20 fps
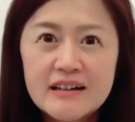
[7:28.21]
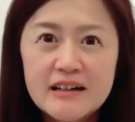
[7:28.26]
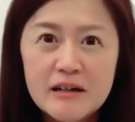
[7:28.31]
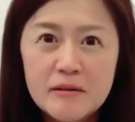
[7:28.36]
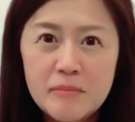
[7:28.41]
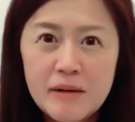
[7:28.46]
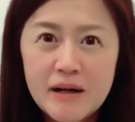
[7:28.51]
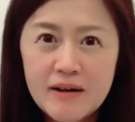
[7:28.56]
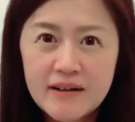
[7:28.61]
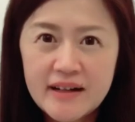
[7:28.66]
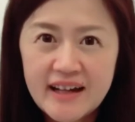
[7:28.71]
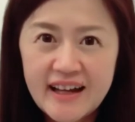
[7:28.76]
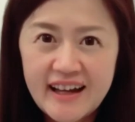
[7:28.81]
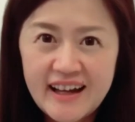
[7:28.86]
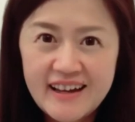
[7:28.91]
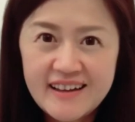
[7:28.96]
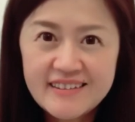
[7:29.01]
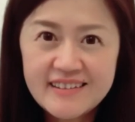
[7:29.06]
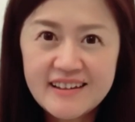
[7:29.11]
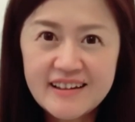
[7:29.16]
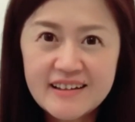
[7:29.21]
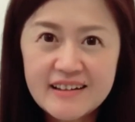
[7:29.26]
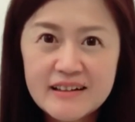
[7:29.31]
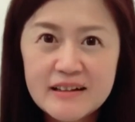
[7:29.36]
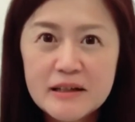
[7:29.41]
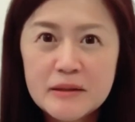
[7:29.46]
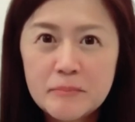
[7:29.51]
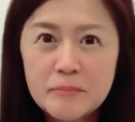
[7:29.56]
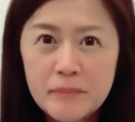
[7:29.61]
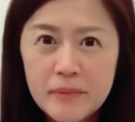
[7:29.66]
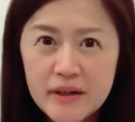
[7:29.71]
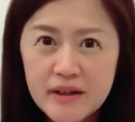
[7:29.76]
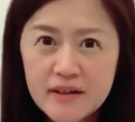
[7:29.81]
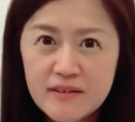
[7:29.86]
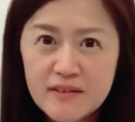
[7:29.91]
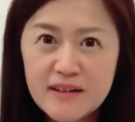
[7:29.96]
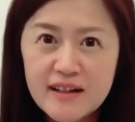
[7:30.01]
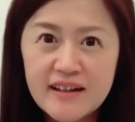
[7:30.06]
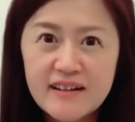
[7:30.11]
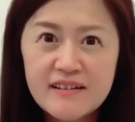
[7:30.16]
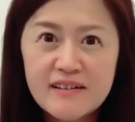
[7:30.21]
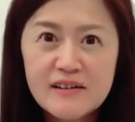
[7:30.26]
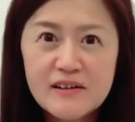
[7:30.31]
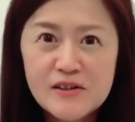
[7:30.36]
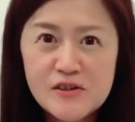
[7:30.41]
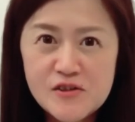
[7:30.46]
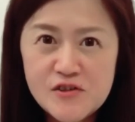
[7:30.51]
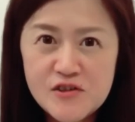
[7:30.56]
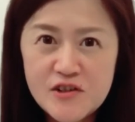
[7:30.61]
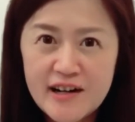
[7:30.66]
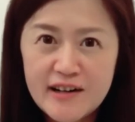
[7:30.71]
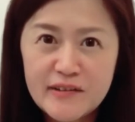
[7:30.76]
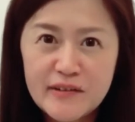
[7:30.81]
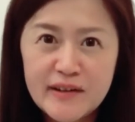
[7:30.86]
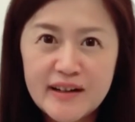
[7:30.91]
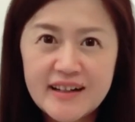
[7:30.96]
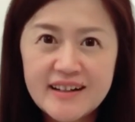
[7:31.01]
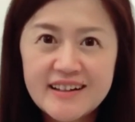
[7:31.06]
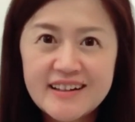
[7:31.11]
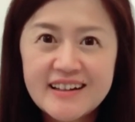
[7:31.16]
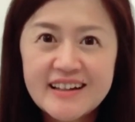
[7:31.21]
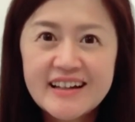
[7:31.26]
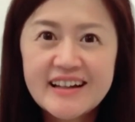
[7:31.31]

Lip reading: about canning, pickling, jarring.